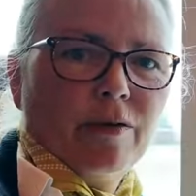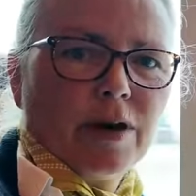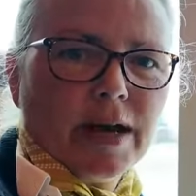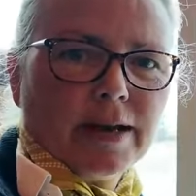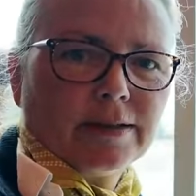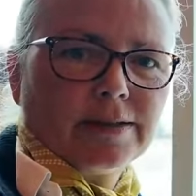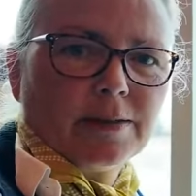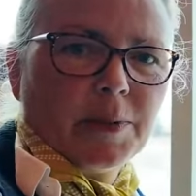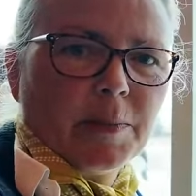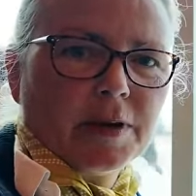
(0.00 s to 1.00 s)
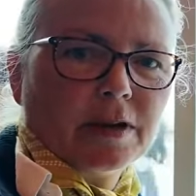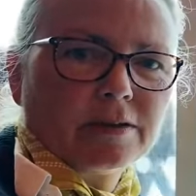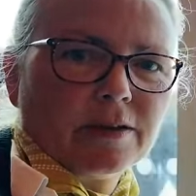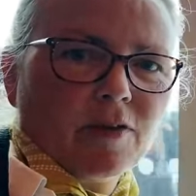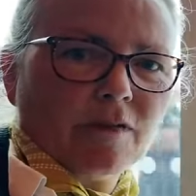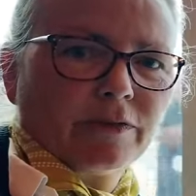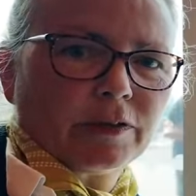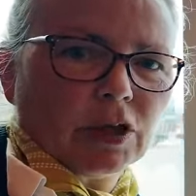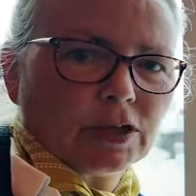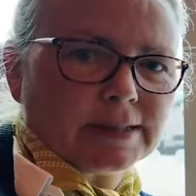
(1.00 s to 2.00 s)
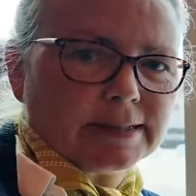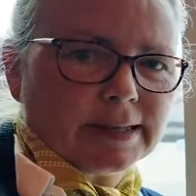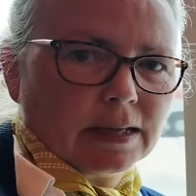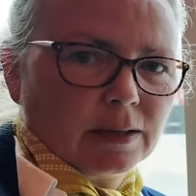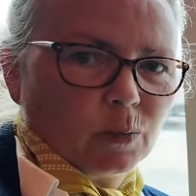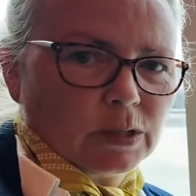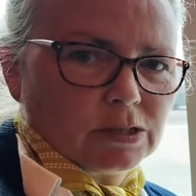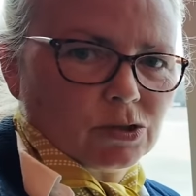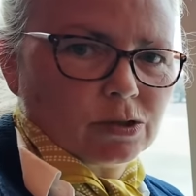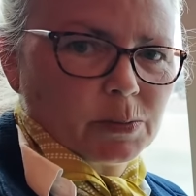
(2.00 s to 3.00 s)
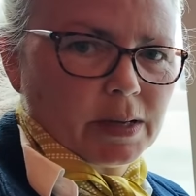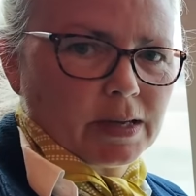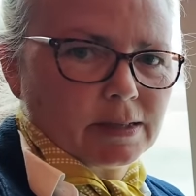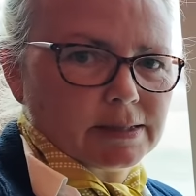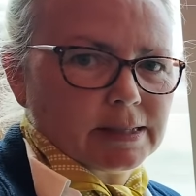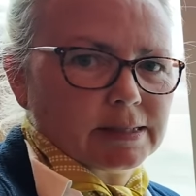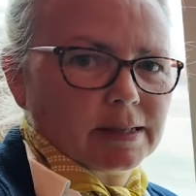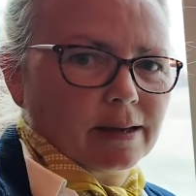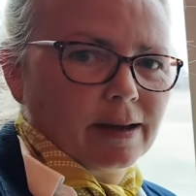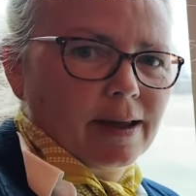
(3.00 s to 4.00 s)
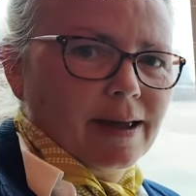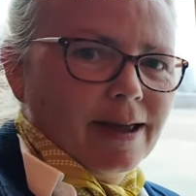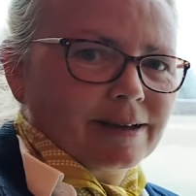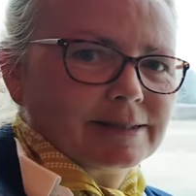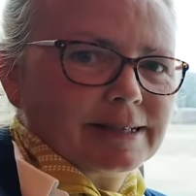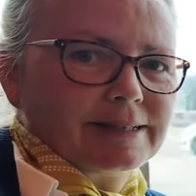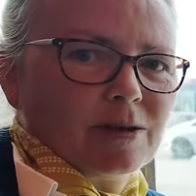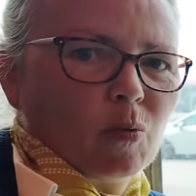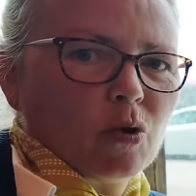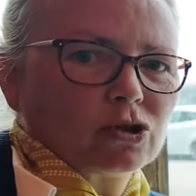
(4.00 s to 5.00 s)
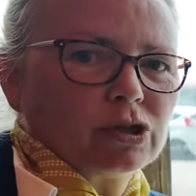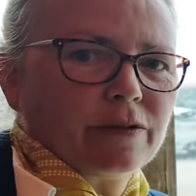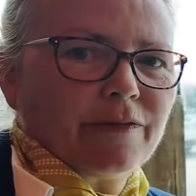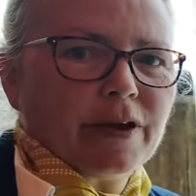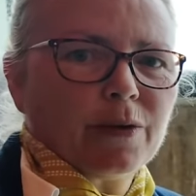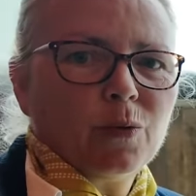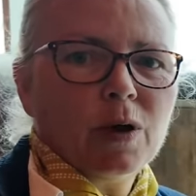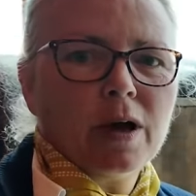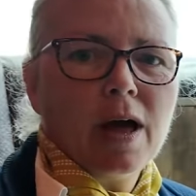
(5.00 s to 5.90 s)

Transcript: Right next to the promenade, you've got floor-to-ceiling windows where you can sit and sit and watch the view.